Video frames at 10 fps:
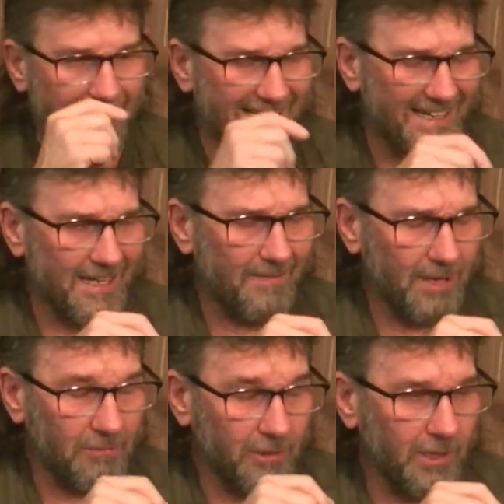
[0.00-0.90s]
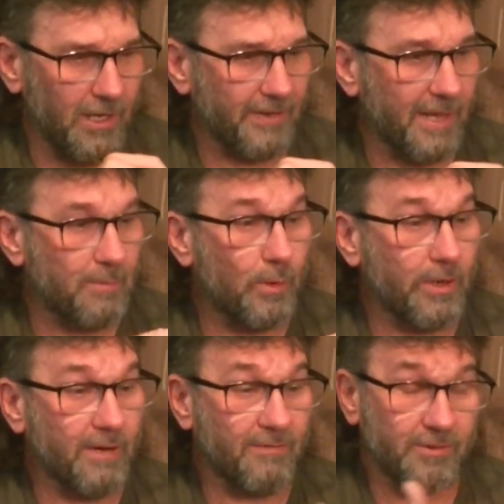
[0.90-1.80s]
I really like that
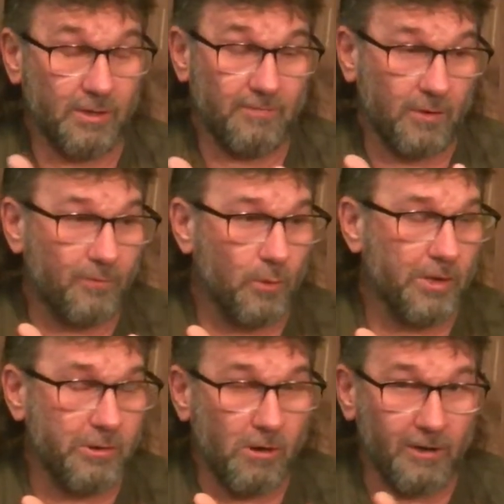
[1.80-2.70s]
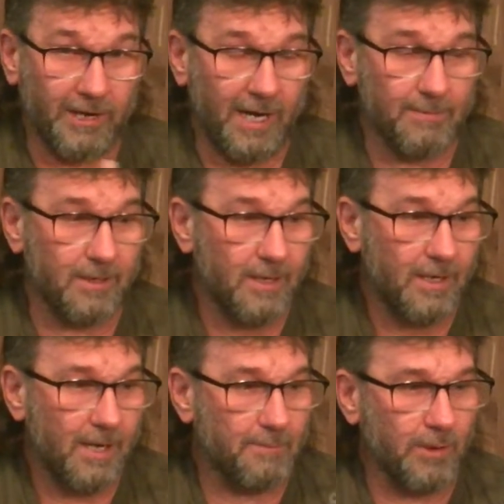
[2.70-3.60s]
point up. So for a $42 camera,
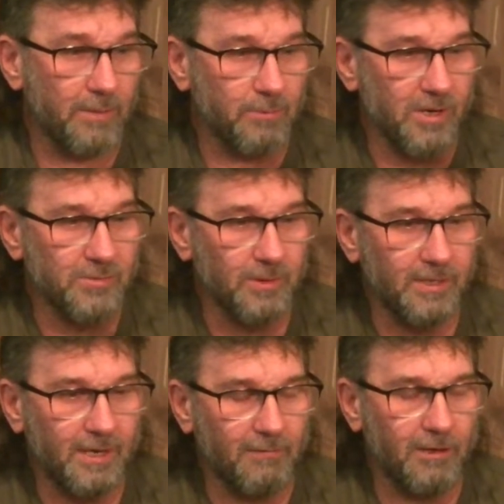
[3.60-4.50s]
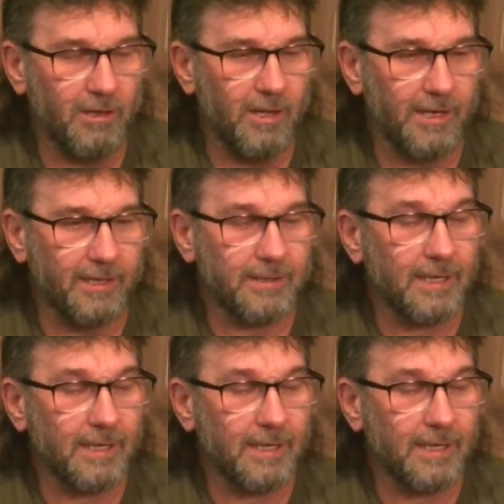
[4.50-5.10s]
I'm pretty impressed with it. I really like it.